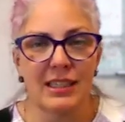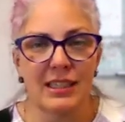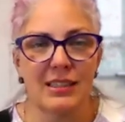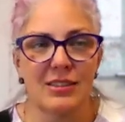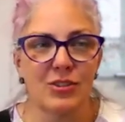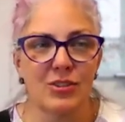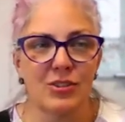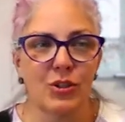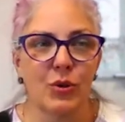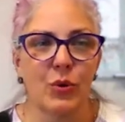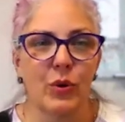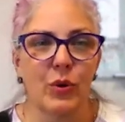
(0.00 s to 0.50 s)
And
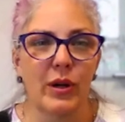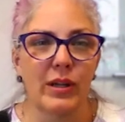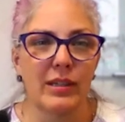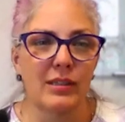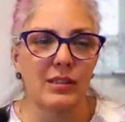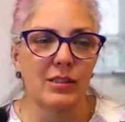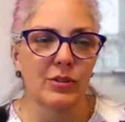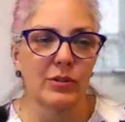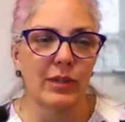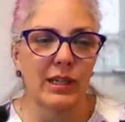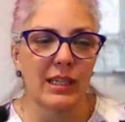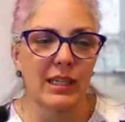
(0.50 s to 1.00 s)
so,
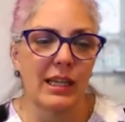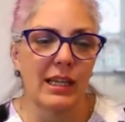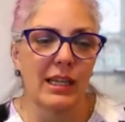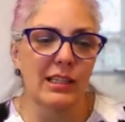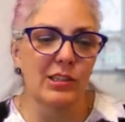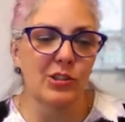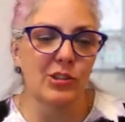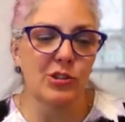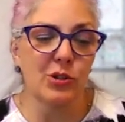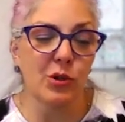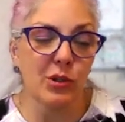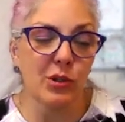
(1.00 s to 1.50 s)
I kind
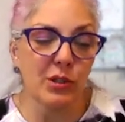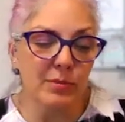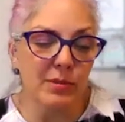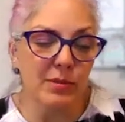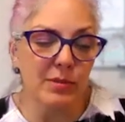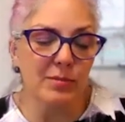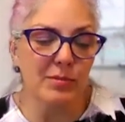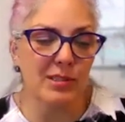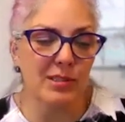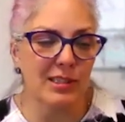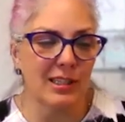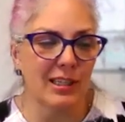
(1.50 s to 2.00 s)
of showed them
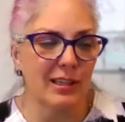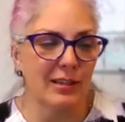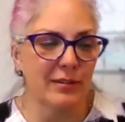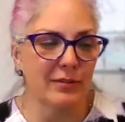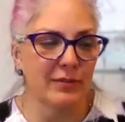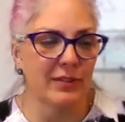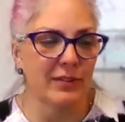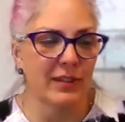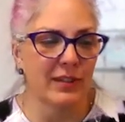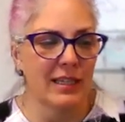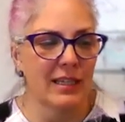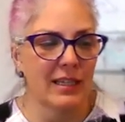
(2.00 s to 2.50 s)
some
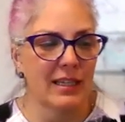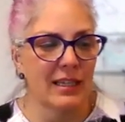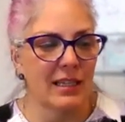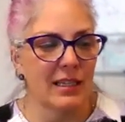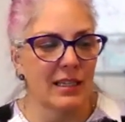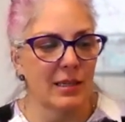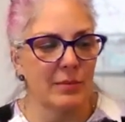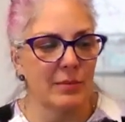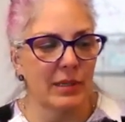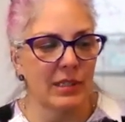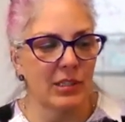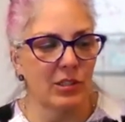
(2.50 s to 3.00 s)
stuff.
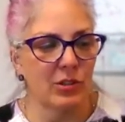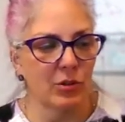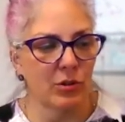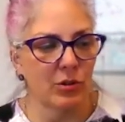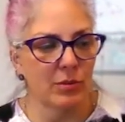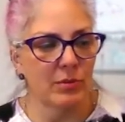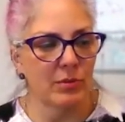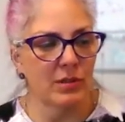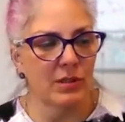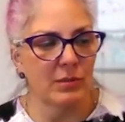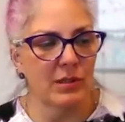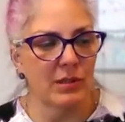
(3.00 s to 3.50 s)
I showed
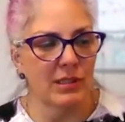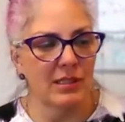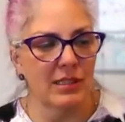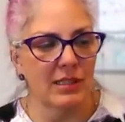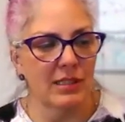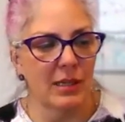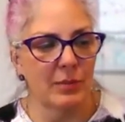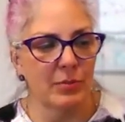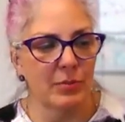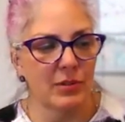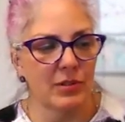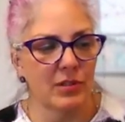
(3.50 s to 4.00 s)
them some
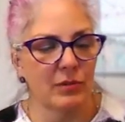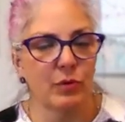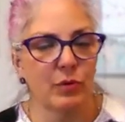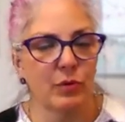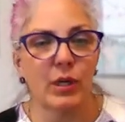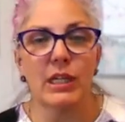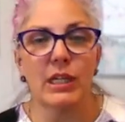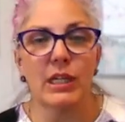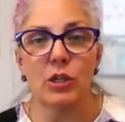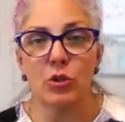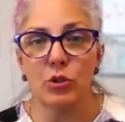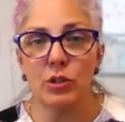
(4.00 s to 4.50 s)
examples of
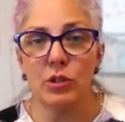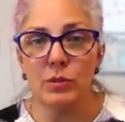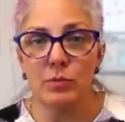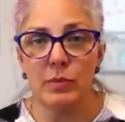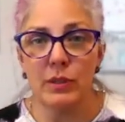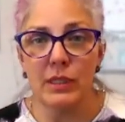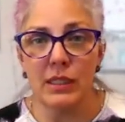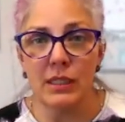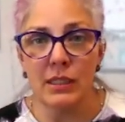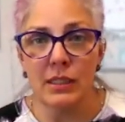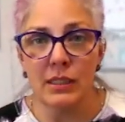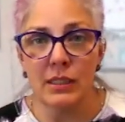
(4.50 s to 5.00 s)
what it could
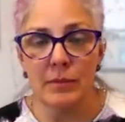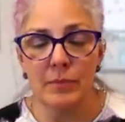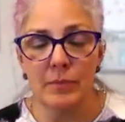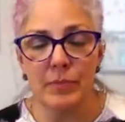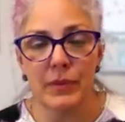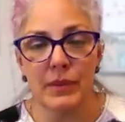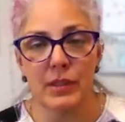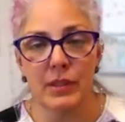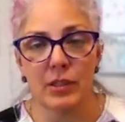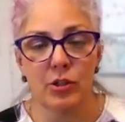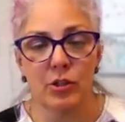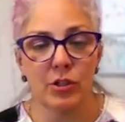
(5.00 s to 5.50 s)
be.
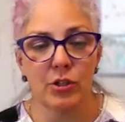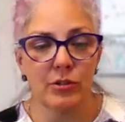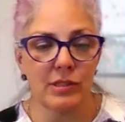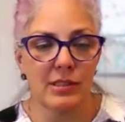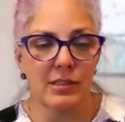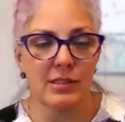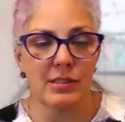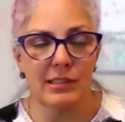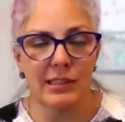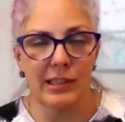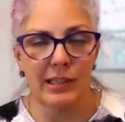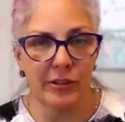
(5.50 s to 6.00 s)
The
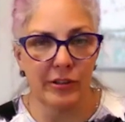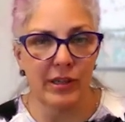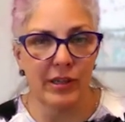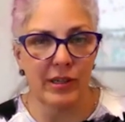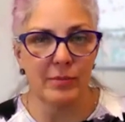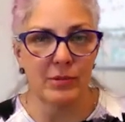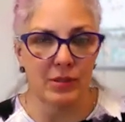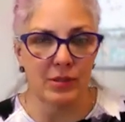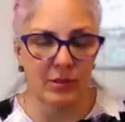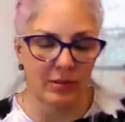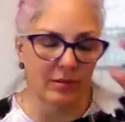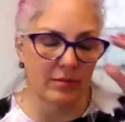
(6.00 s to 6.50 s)
current
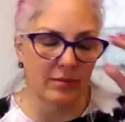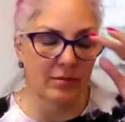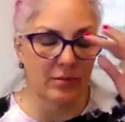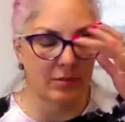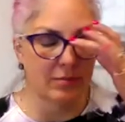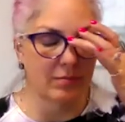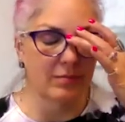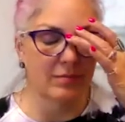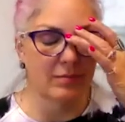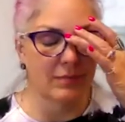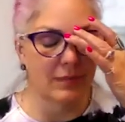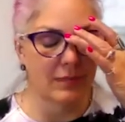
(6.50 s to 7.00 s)
CRM
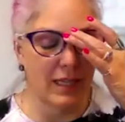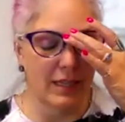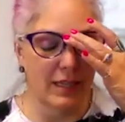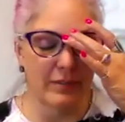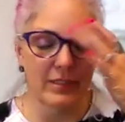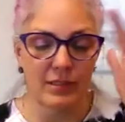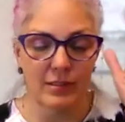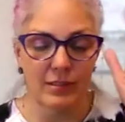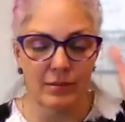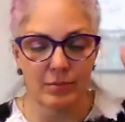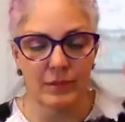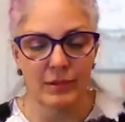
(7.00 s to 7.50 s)
gave
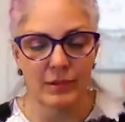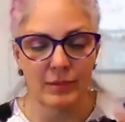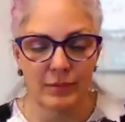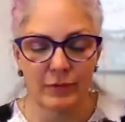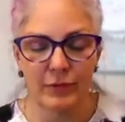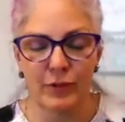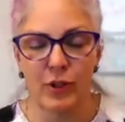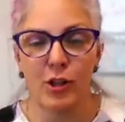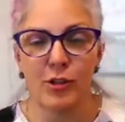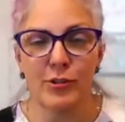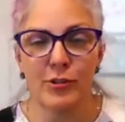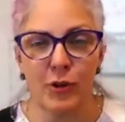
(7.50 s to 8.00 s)
us
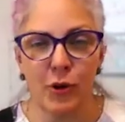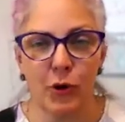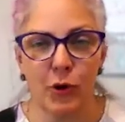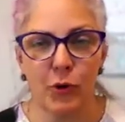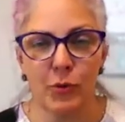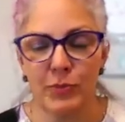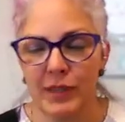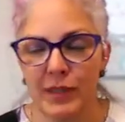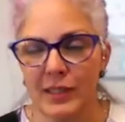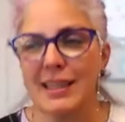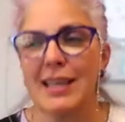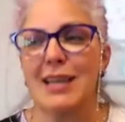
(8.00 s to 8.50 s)
false
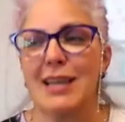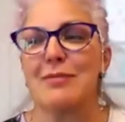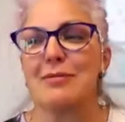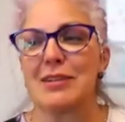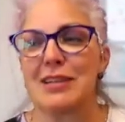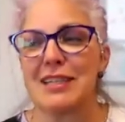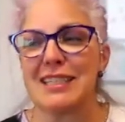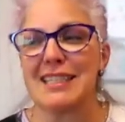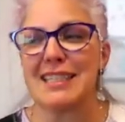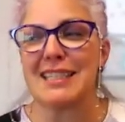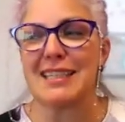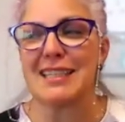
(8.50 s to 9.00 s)
hope that they were
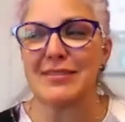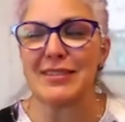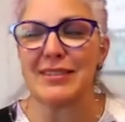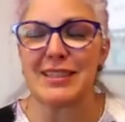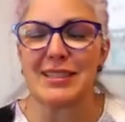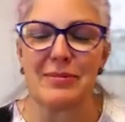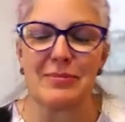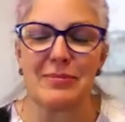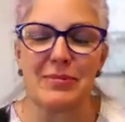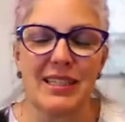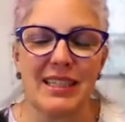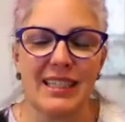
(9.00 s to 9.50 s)
going to give us
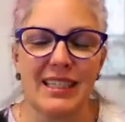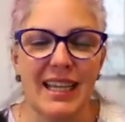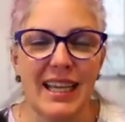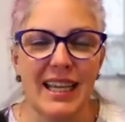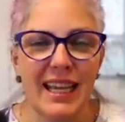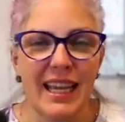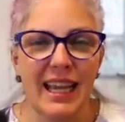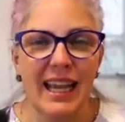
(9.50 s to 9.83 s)
something.